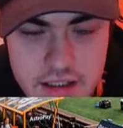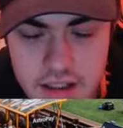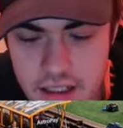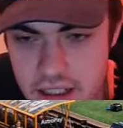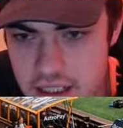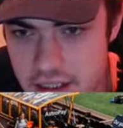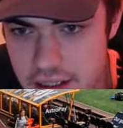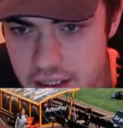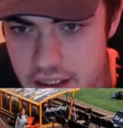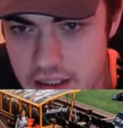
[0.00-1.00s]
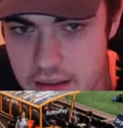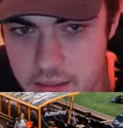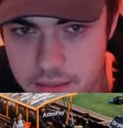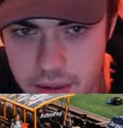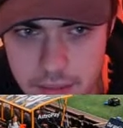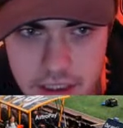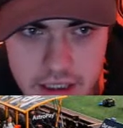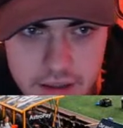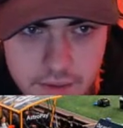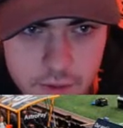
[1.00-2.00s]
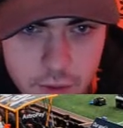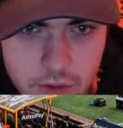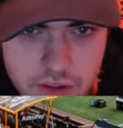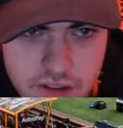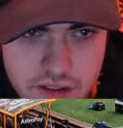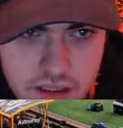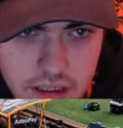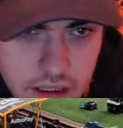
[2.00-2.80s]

in the Premier League course